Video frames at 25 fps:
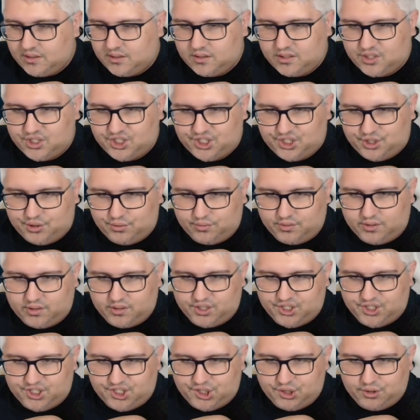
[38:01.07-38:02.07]
shield.
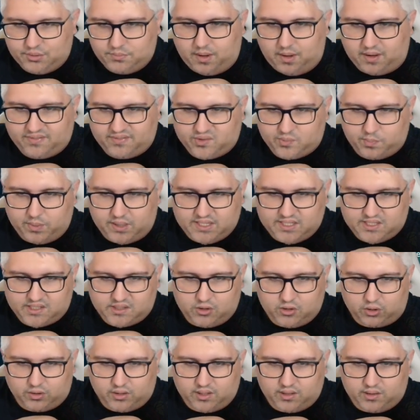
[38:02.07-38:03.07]
Shield buffs
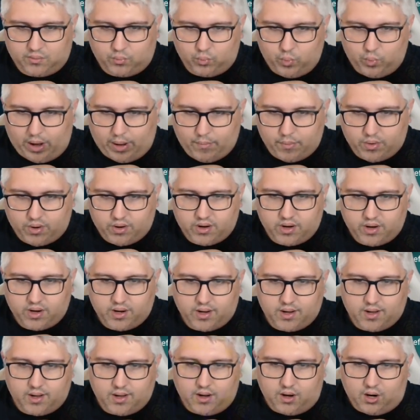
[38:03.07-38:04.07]
placed on the wearer
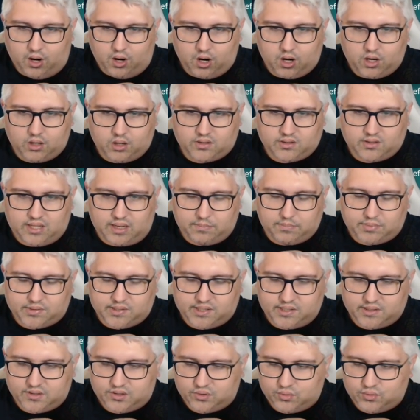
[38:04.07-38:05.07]
are
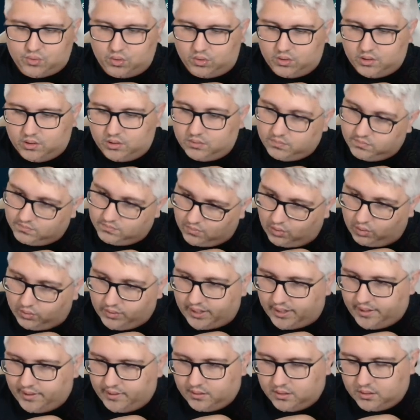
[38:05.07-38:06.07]
10% stronger.
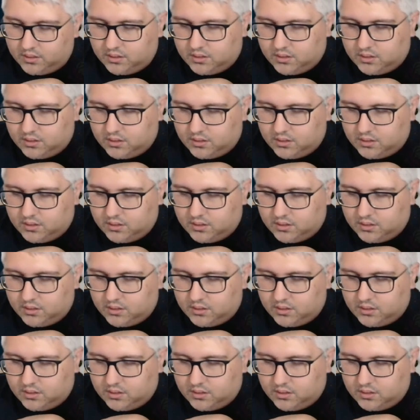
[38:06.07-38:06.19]
Okay.